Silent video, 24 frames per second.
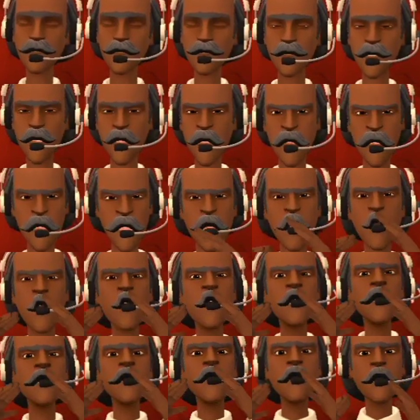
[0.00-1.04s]
If you
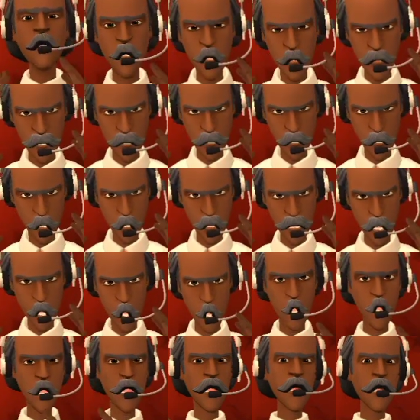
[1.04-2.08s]
don't know the
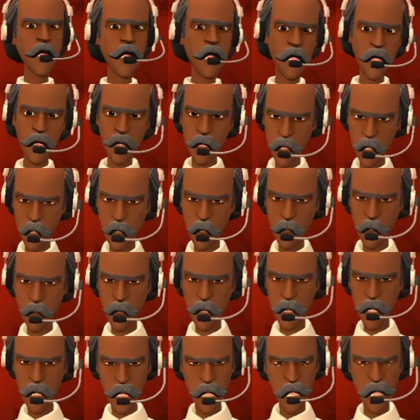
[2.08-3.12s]
ways and
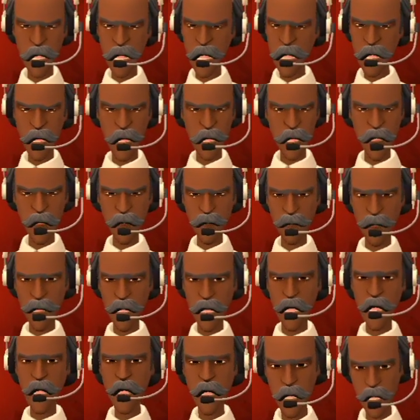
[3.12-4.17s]
secrets of
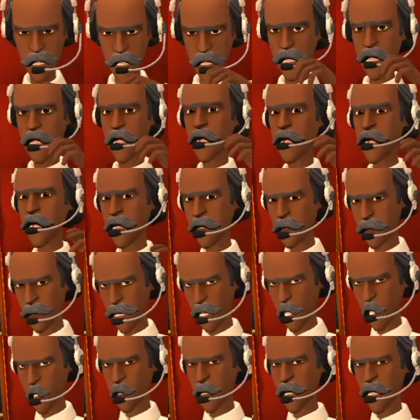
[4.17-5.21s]
maintaining a
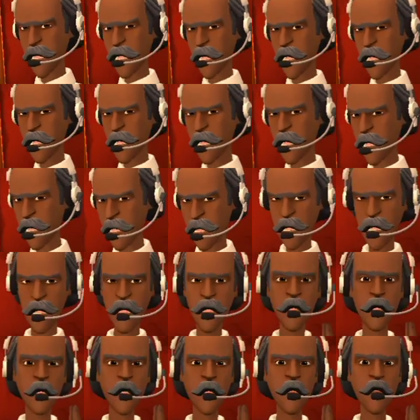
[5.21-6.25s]
proper adult
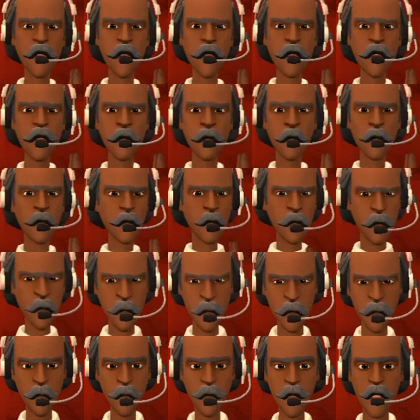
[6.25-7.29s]
life,
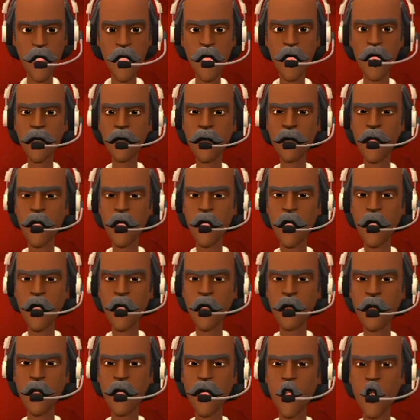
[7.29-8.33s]
shut up and
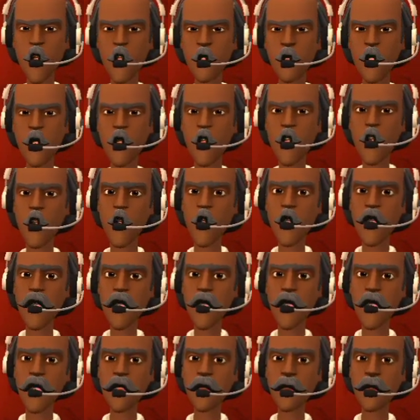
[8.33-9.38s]
stop
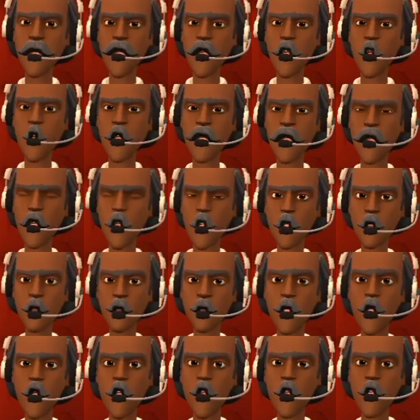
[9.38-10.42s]
talking about your
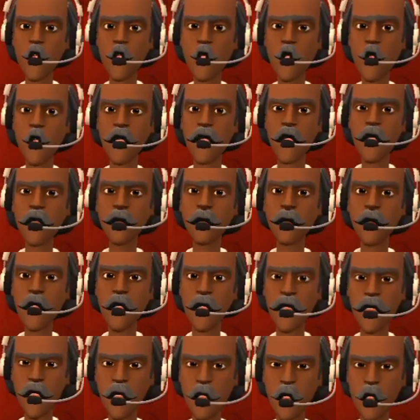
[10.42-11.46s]
bull crap
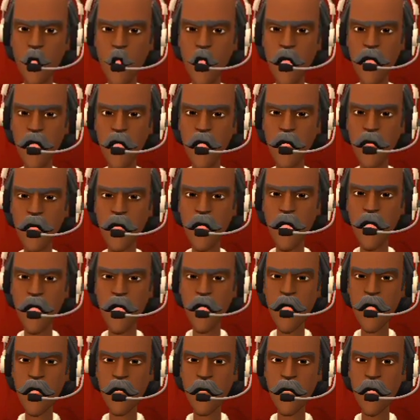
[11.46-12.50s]
no one
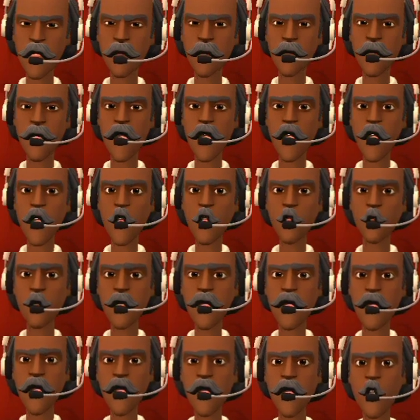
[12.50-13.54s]
cares about
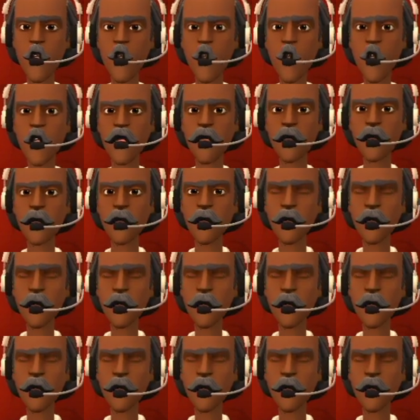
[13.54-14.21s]
but you.